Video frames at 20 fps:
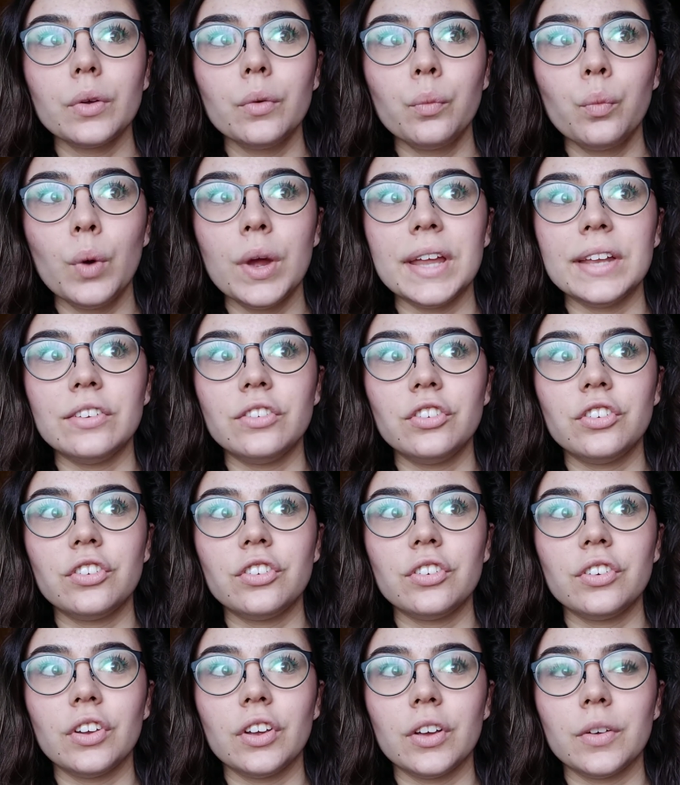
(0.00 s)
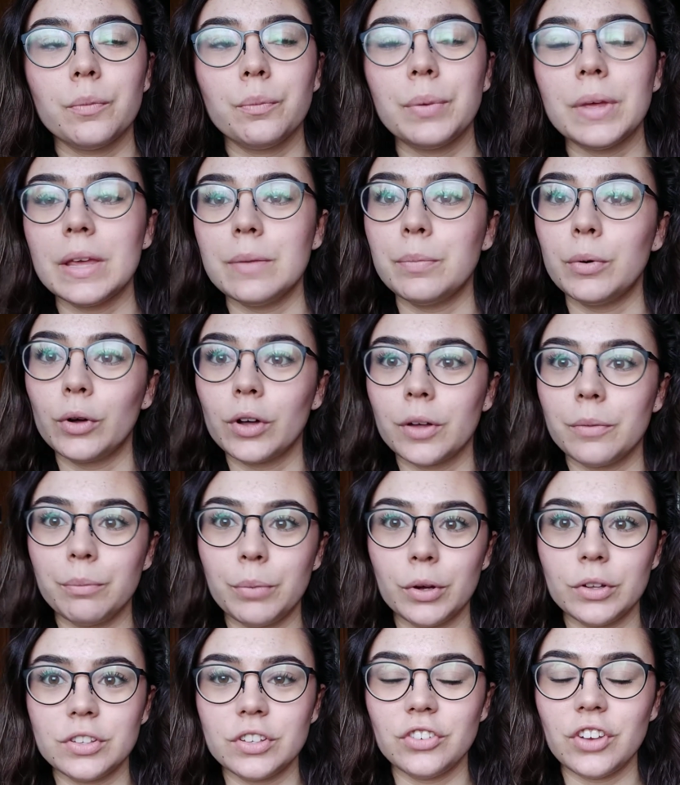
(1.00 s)
which people can
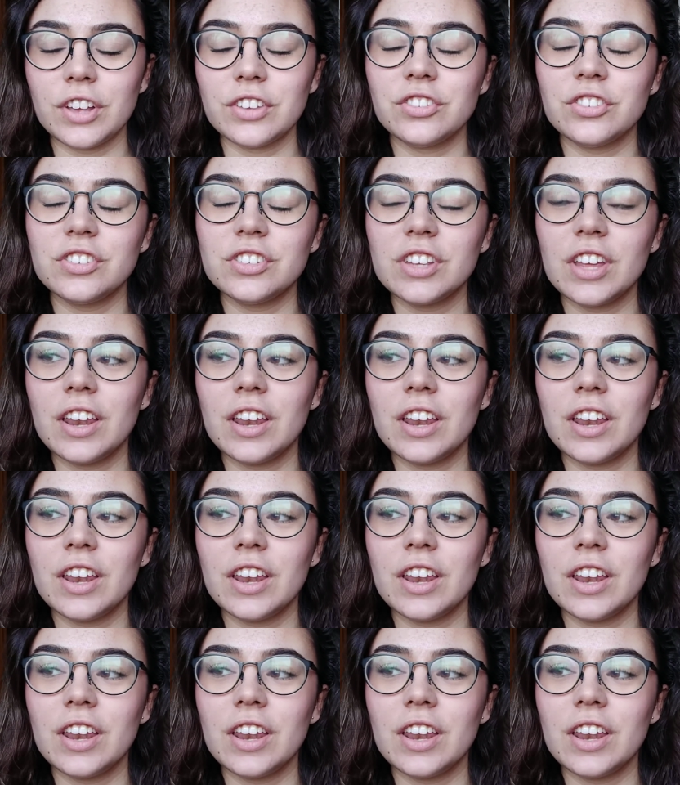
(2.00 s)
put suggestions